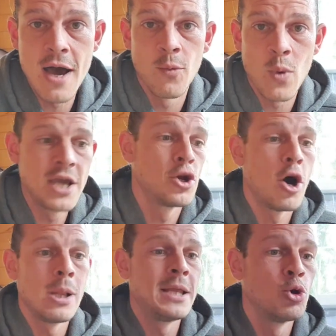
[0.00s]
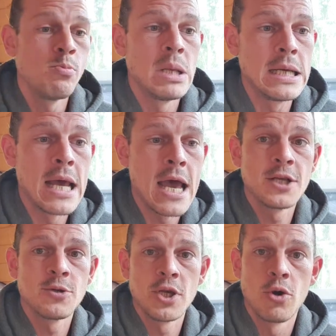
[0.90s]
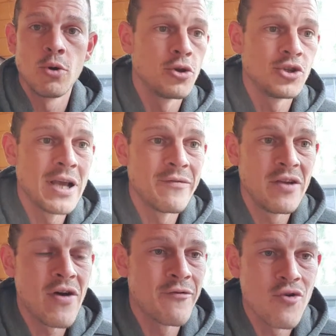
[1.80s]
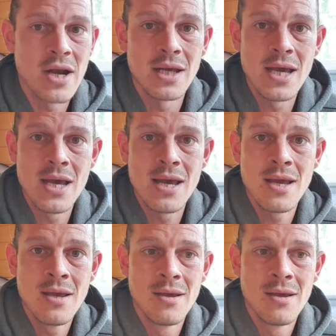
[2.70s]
and why you're all ending up millionaires when you're only on 75 grand a year.